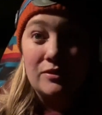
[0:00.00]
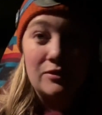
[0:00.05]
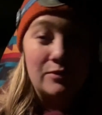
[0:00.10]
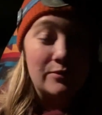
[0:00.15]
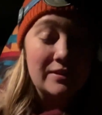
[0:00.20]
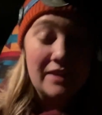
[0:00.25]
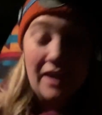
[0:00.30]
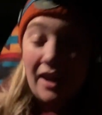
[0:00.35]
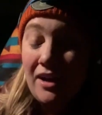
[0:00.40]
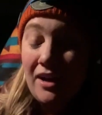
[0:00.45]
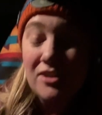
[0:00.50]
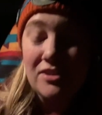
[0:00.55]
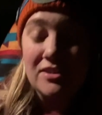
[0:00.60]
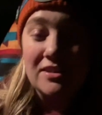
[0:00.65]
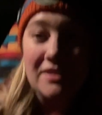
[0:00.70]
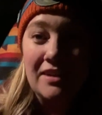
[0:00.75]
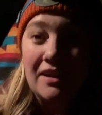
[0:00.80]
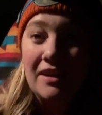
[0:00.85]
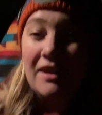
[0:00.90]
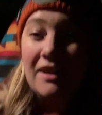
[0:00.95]
So it was kind of
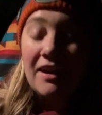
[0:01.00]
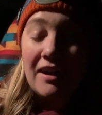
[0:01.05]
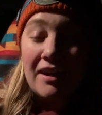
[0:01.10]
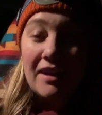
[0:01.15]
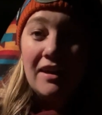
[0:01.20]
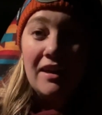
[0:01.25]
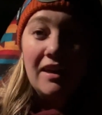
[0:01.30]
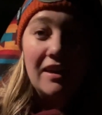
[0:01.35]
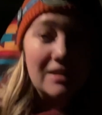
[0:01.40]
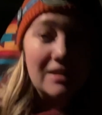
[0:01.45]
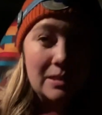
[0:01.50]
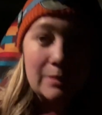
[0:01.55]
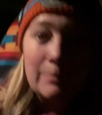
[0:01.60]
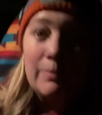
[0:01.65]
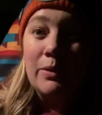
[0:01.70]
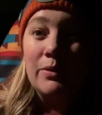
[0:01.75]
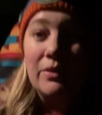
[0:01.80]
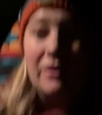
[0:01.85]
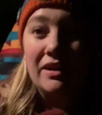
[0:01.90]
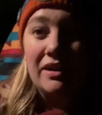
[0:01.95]
just
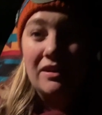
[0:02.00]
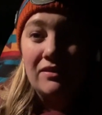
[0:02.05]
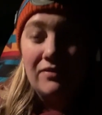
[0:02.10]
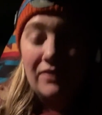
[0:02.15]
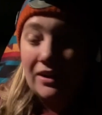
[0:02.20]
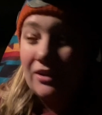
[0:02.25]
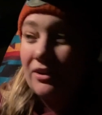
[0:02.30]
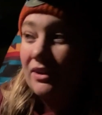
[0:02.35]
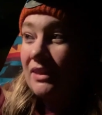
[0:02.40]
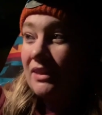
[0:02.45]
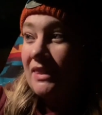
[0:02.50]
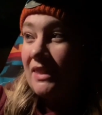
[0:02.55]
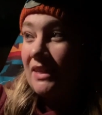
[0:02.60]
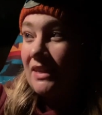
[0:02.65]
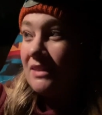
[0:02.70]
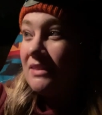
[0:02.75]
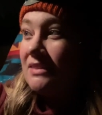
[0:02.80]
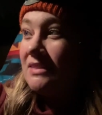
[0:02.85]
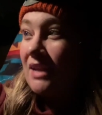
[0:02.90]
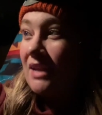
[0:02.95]
exploring, figuring
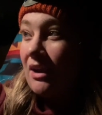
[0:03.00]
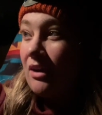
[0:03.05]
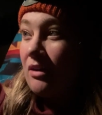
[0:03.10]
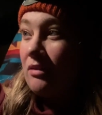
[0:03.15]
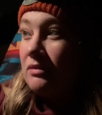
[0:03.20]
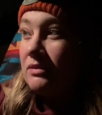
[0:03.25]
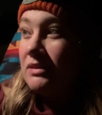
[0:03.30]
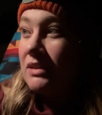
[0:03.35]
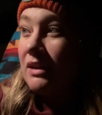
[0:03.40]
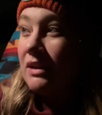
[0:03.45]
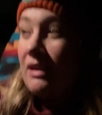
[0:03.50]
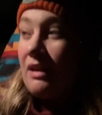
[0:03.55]
things out.